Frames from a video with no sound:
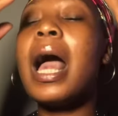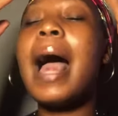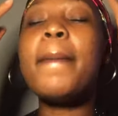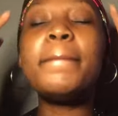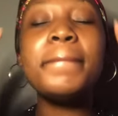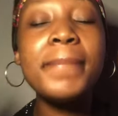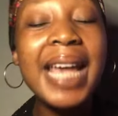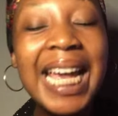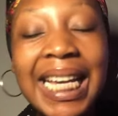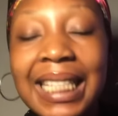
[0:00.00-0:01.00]

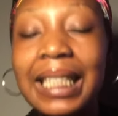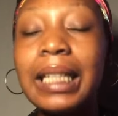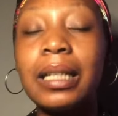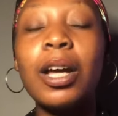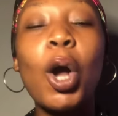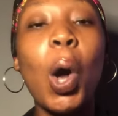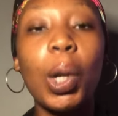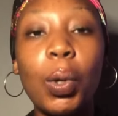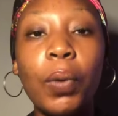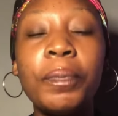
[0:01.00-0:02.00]
amazing
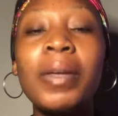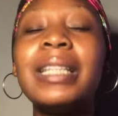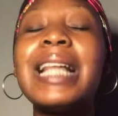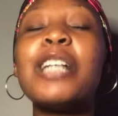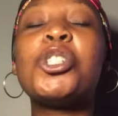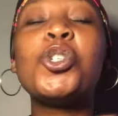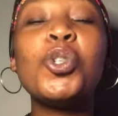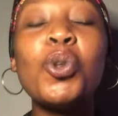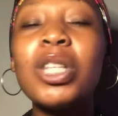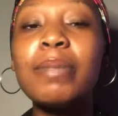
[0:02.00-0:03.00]
color that should
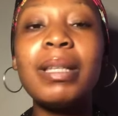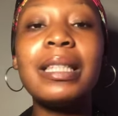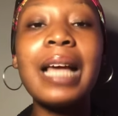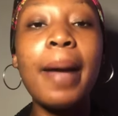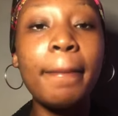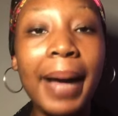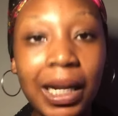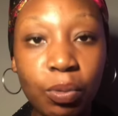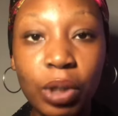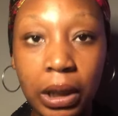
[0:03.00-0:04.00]
not be
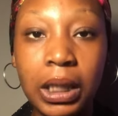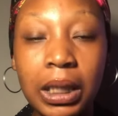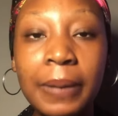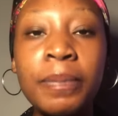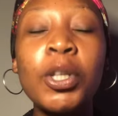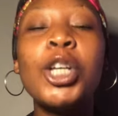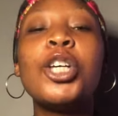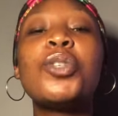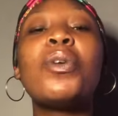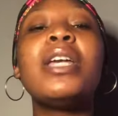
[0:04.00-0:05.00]
tampered with.
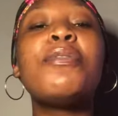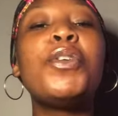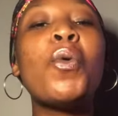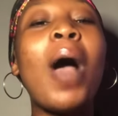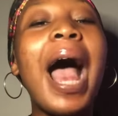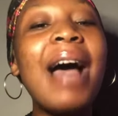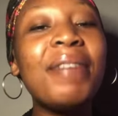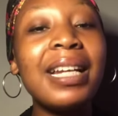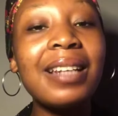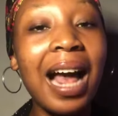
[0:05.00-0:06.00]
So if you have
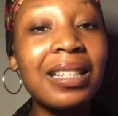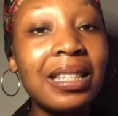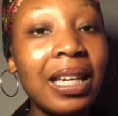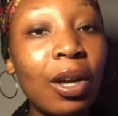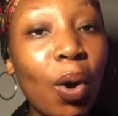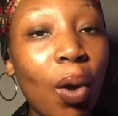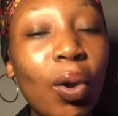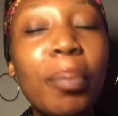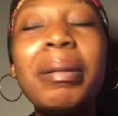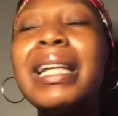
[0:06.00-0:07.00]
a dark skin
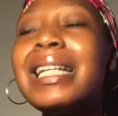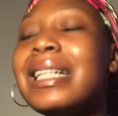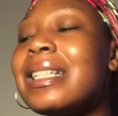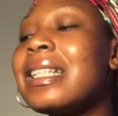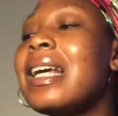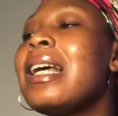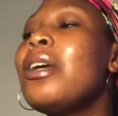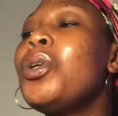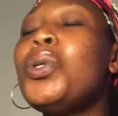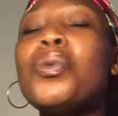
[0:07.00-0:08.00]
color, please
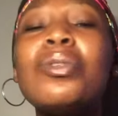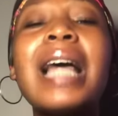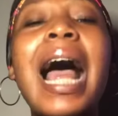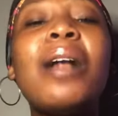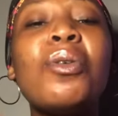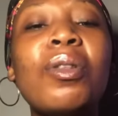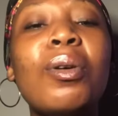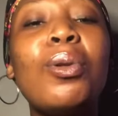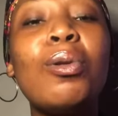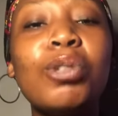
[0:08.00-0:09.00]
use another
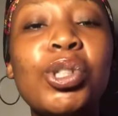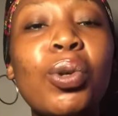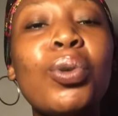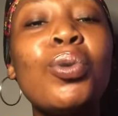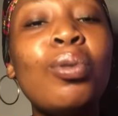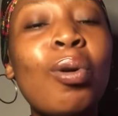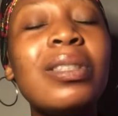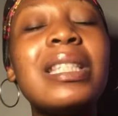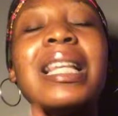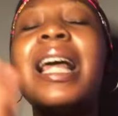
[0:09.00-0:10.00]
lotion,
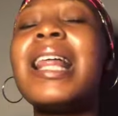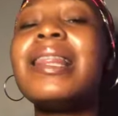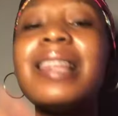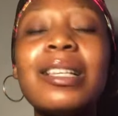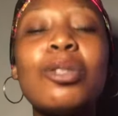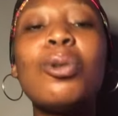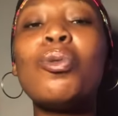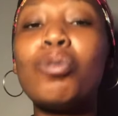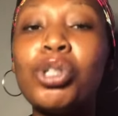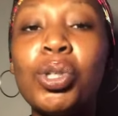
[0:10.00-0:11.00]
not this
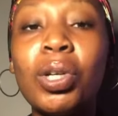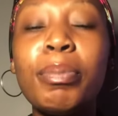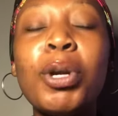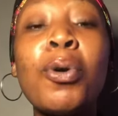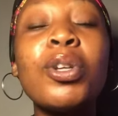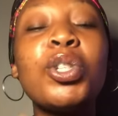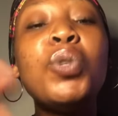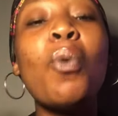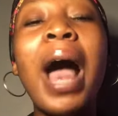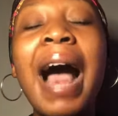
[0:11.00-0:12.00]
lotion, because
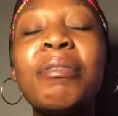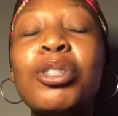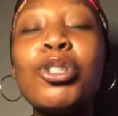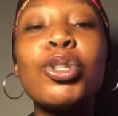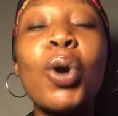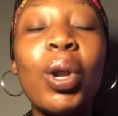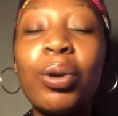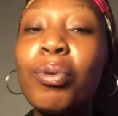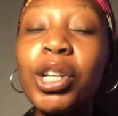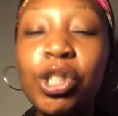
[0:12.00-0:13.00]
you have
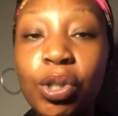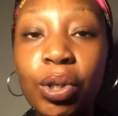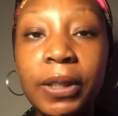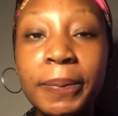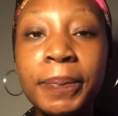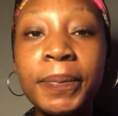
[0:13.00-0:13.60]
discoloration,